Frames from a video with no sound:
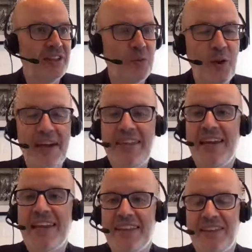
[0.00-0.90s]
The way
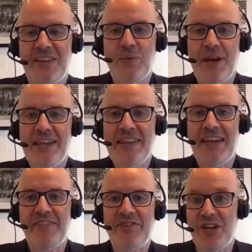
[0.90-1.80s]

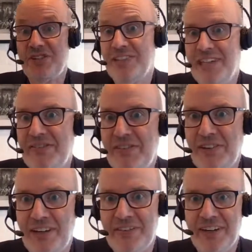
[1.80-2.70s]
they've chosen to live, if
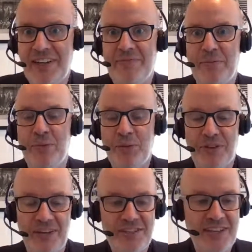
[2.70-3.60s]
you like, if I can
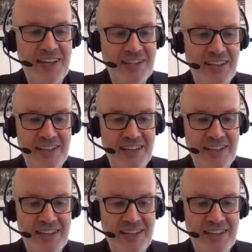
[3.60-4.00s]
anthropomorphize it, is